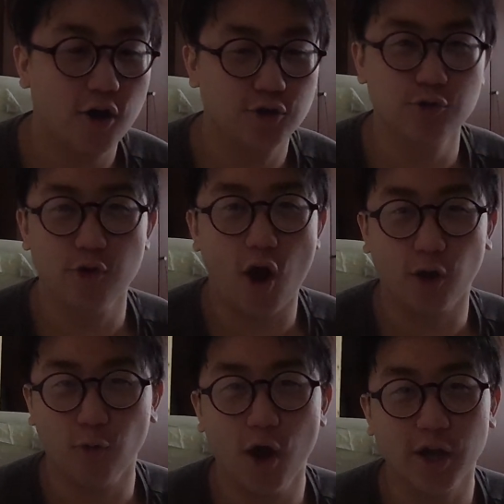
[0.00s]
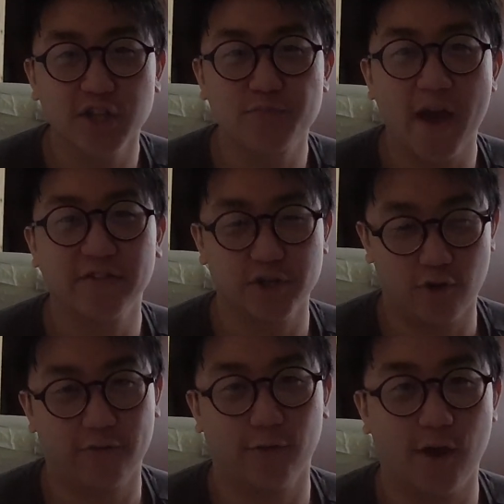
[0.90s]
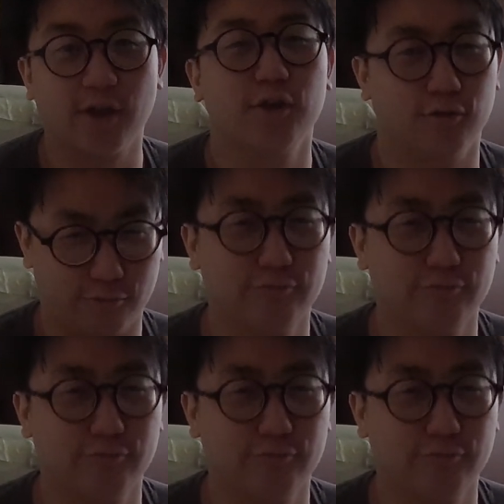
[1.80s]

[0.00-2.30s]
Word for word: Do the hard work, especially if you don't feel like it.